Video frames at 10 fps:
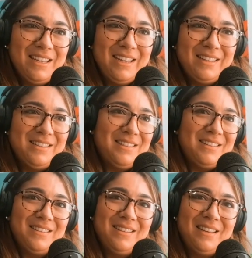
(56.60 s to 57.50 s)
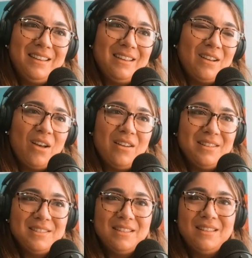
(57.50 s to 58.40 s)
and
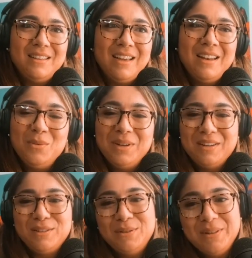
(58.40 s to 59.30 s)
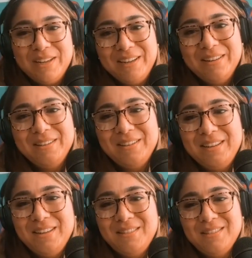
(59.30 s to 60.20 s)
honestly, like anyone can do that.
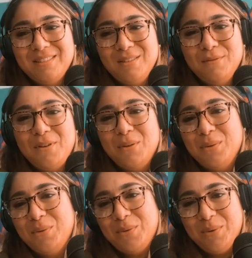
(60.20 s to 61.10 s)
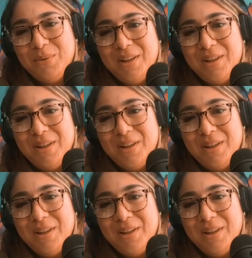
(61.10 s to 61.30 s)
It's the follow through